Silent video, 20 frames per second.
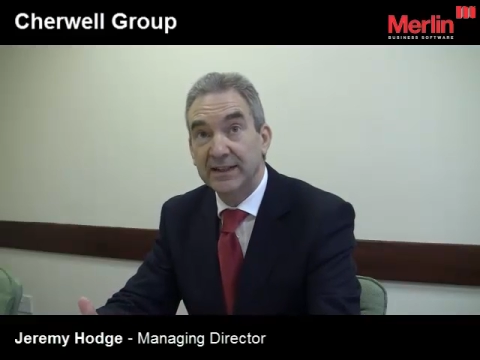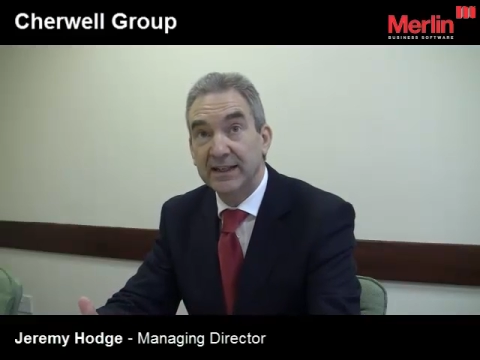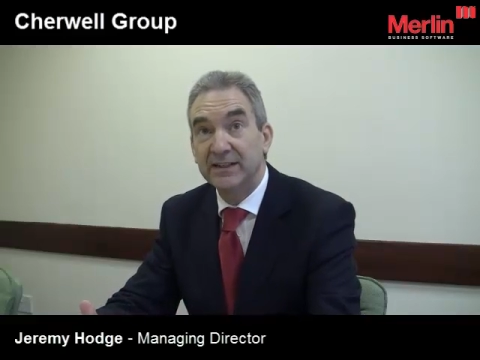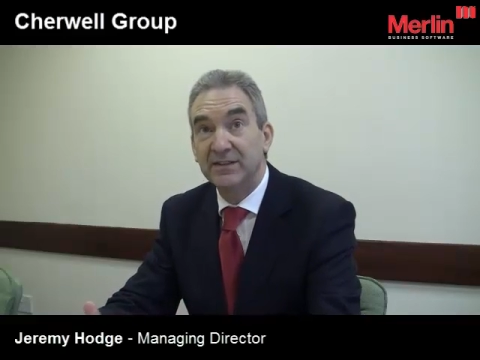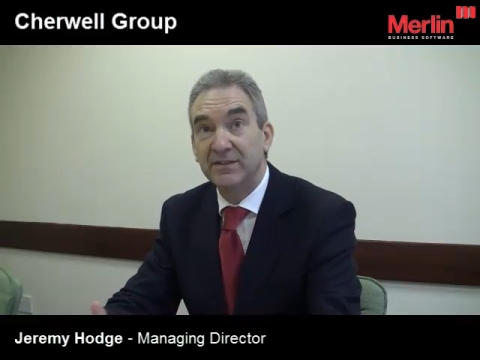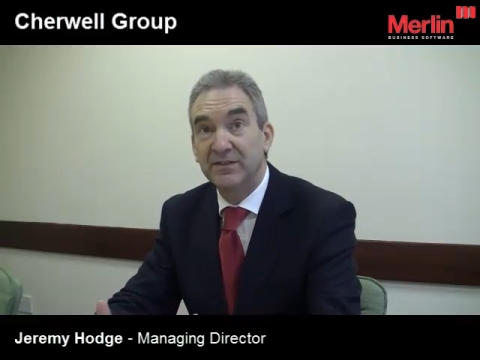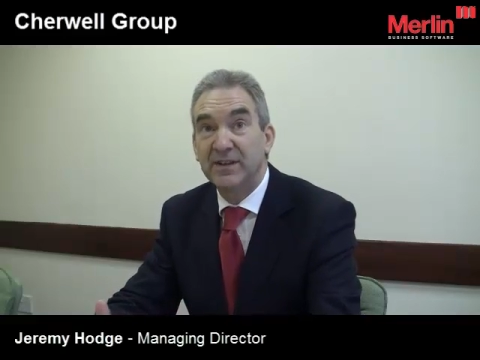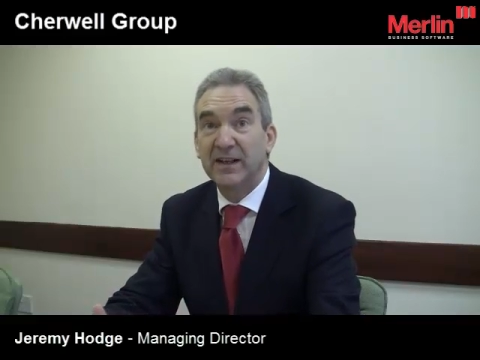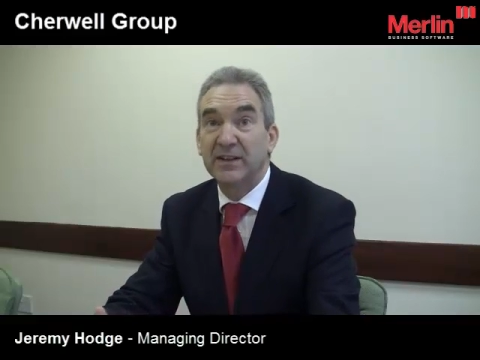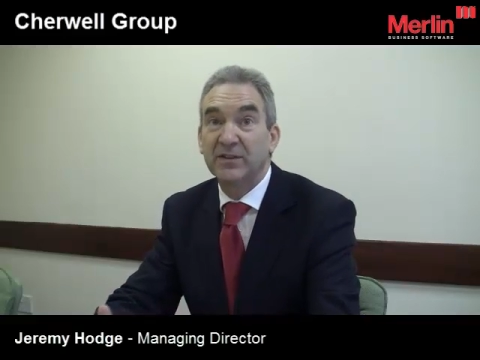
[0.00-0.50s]
and
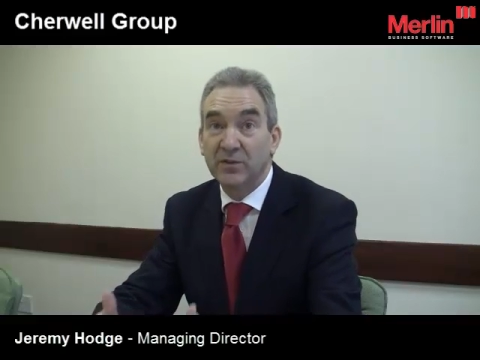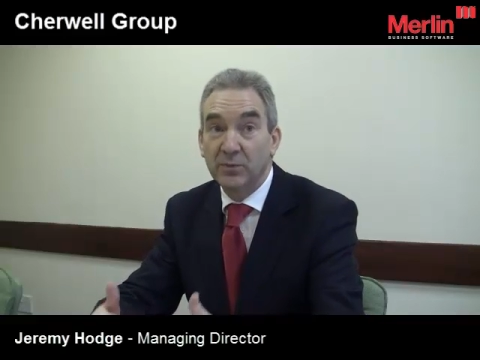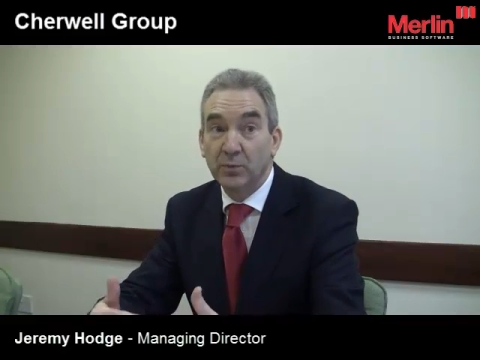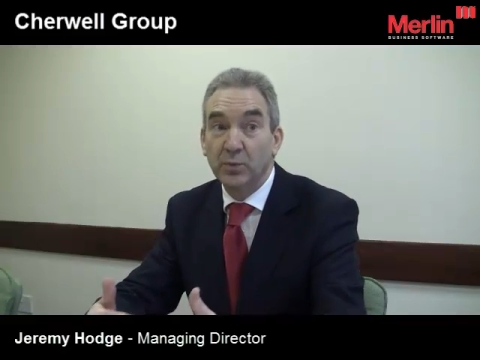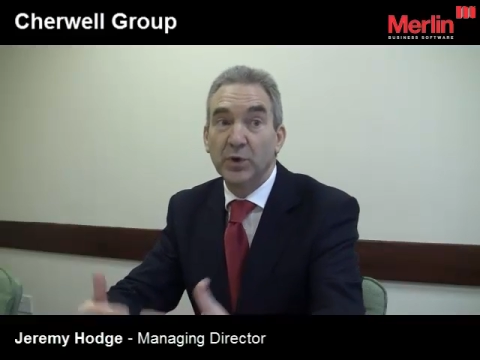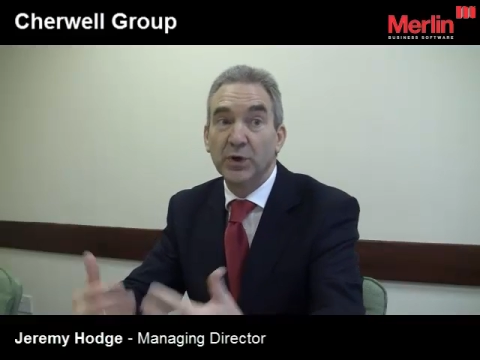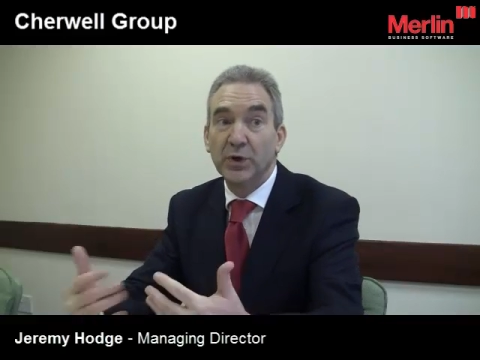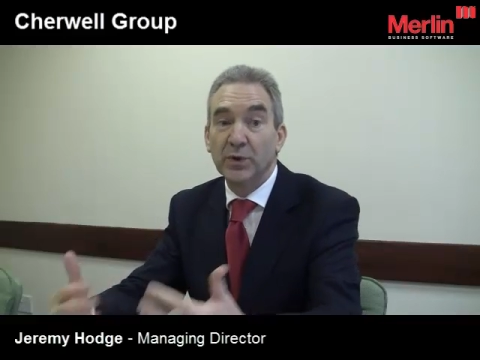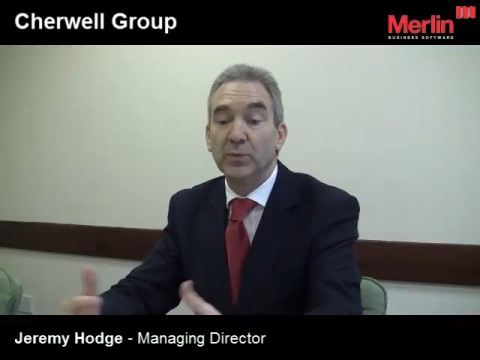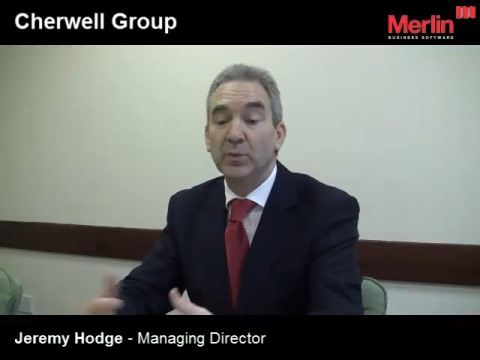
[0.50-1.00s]
in fact have
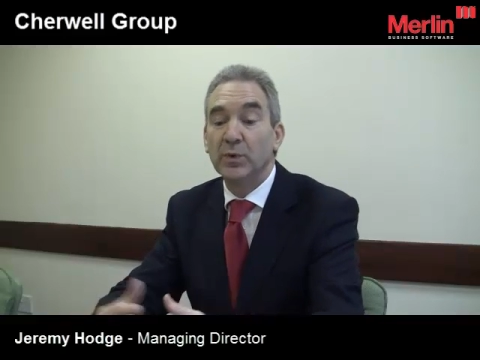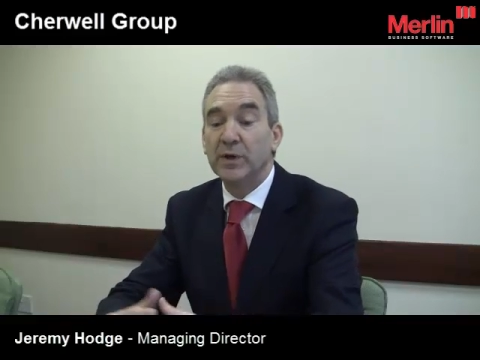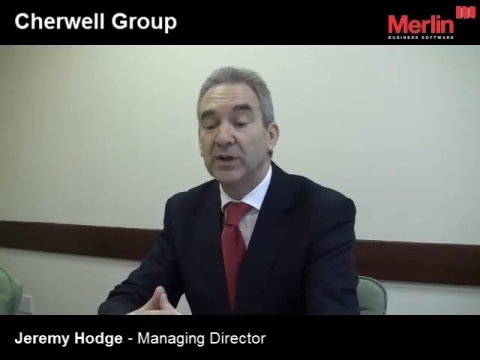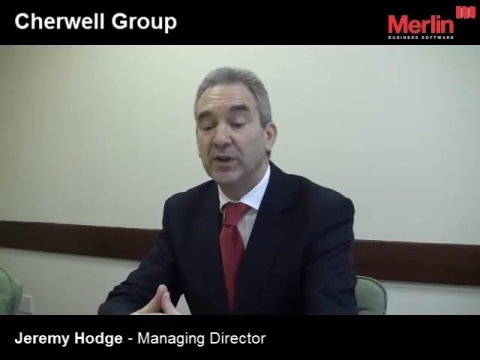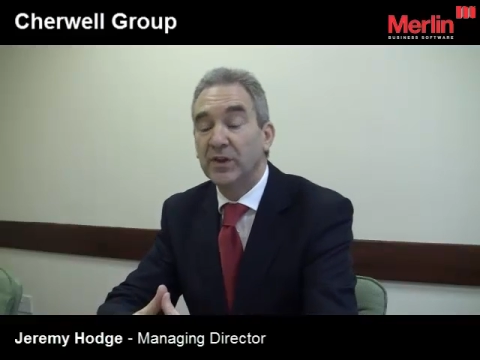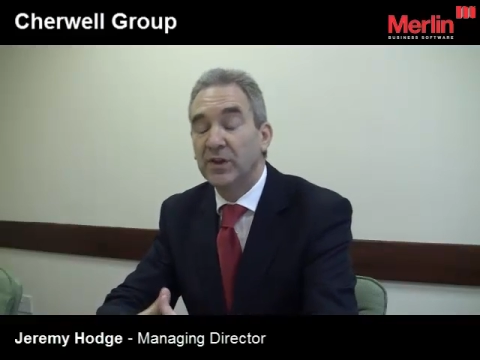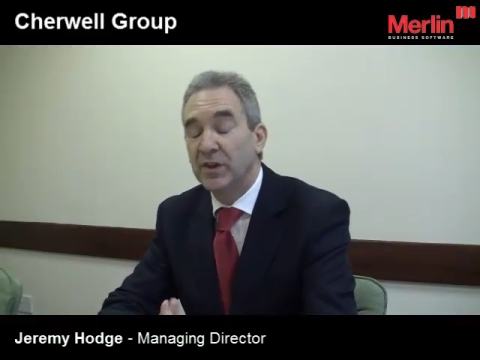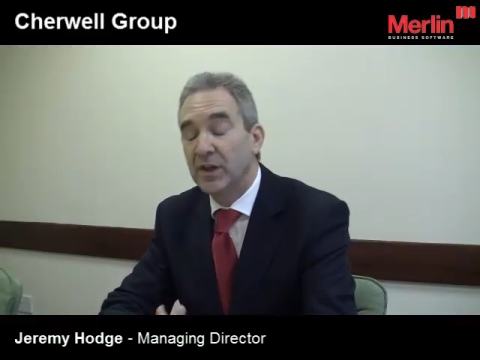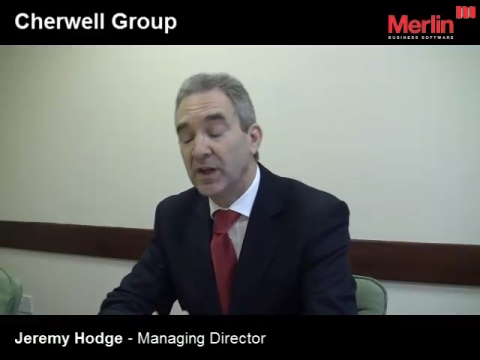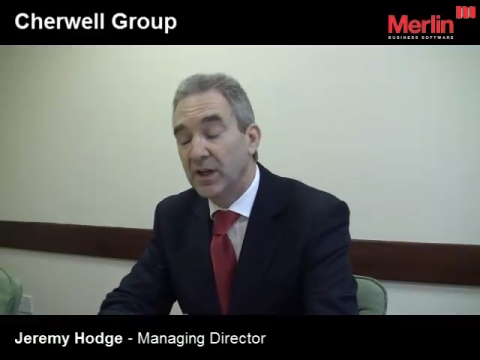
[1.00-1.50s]
worked
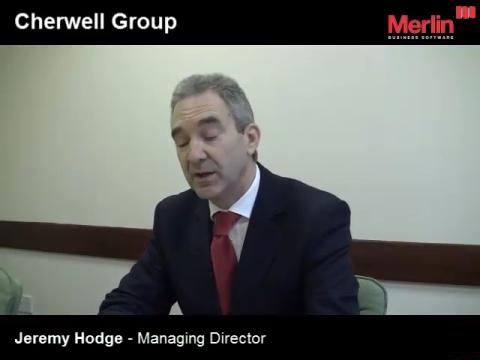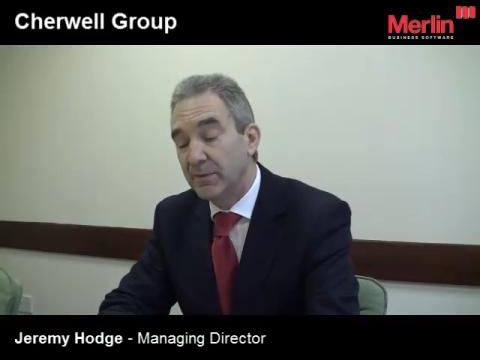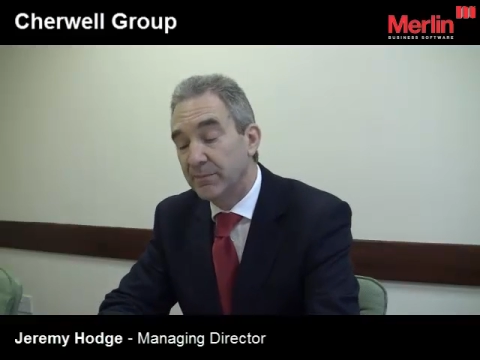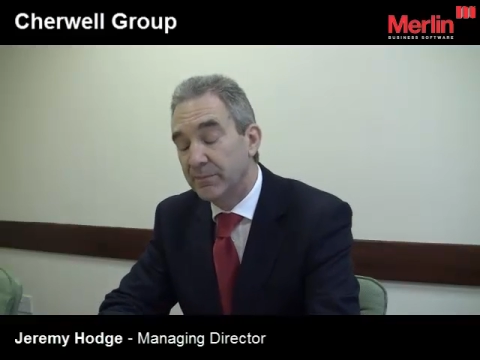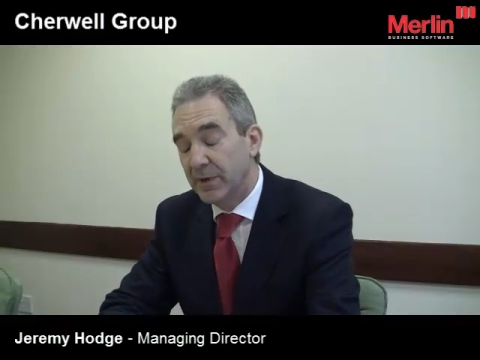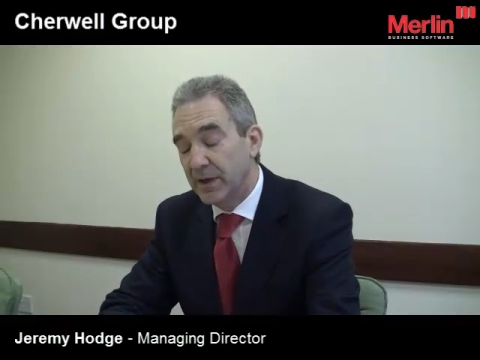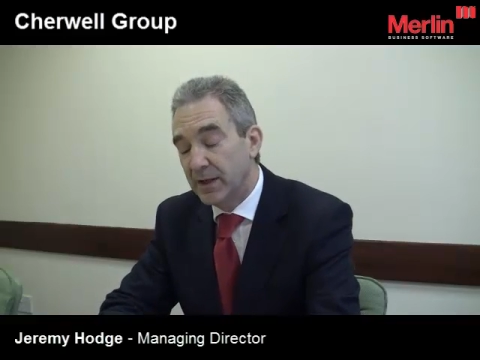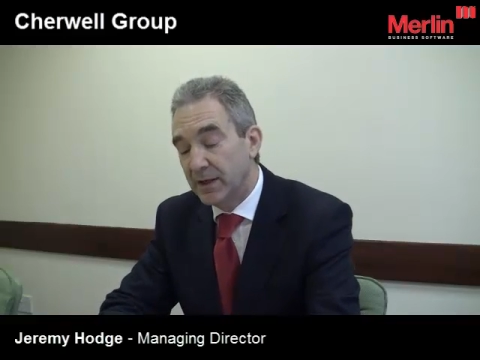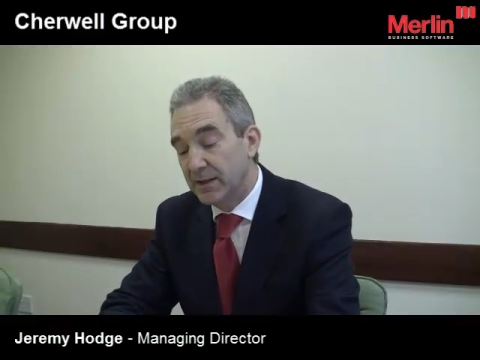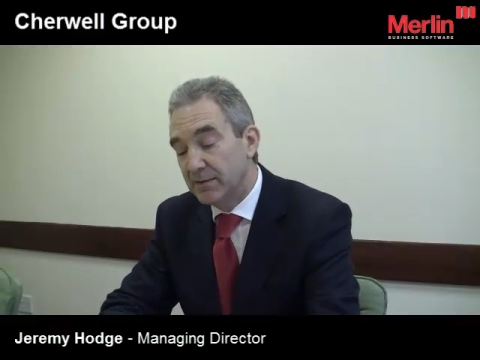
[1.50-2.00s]
with
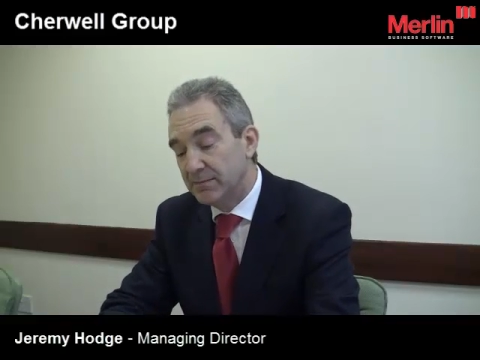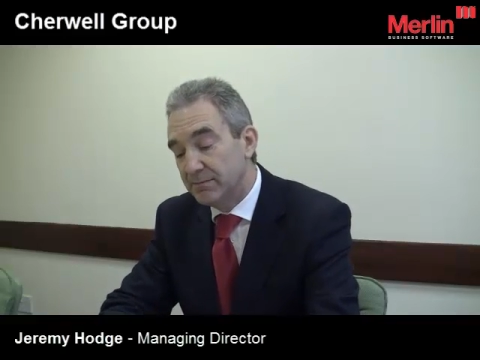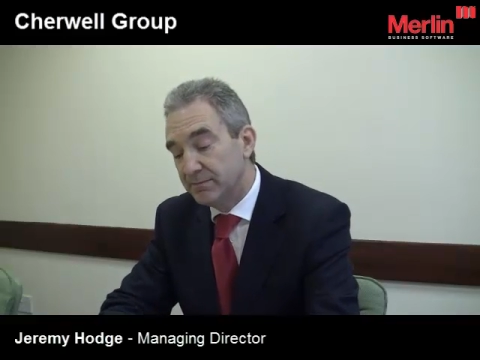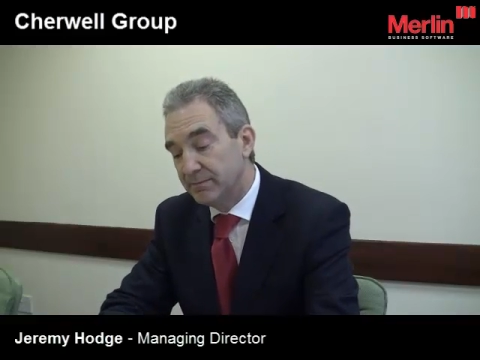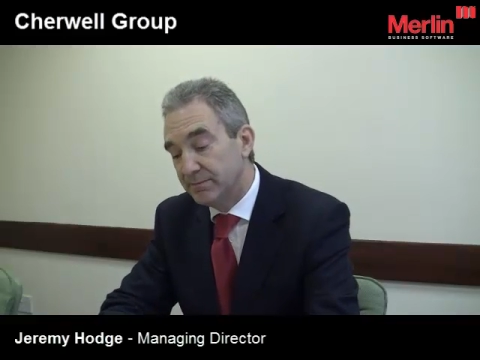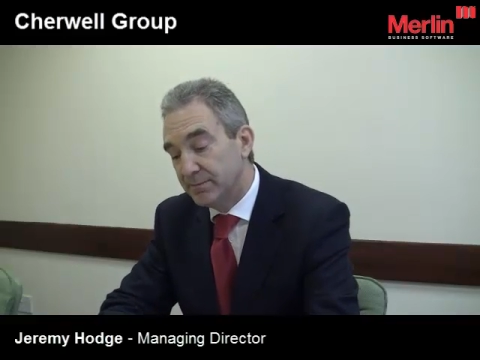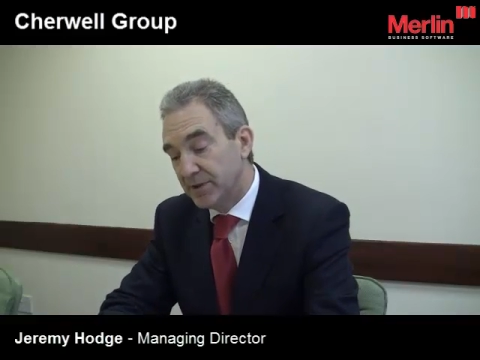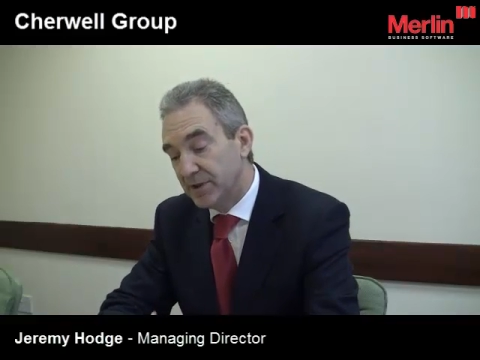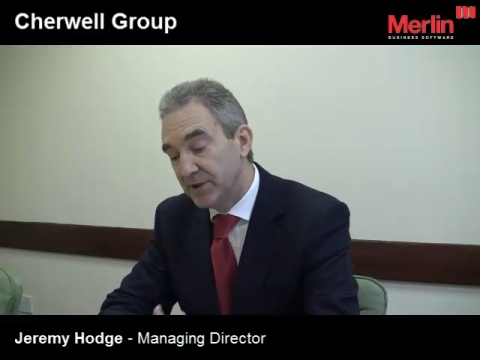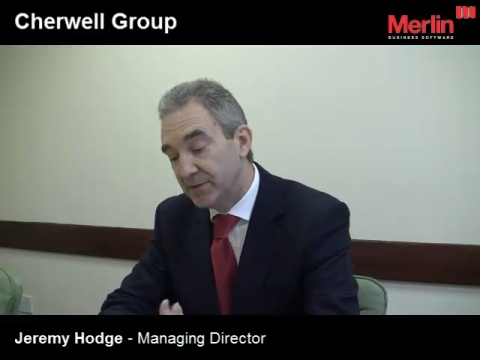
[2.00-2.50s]

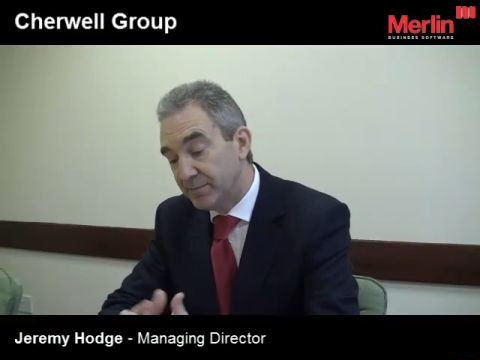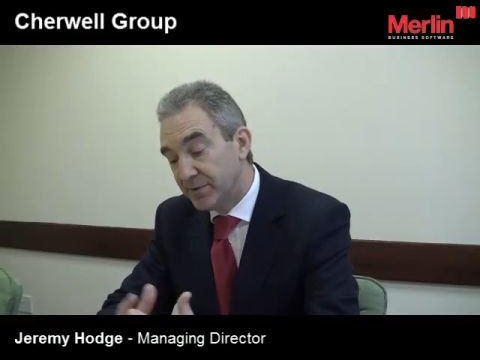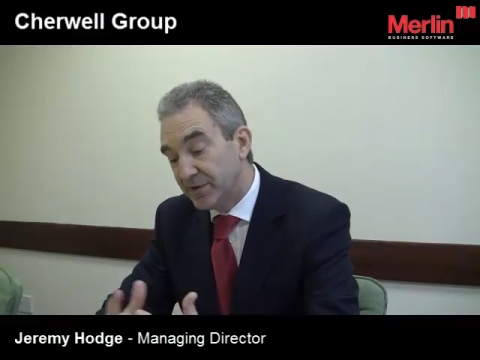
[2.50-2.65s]
Merlin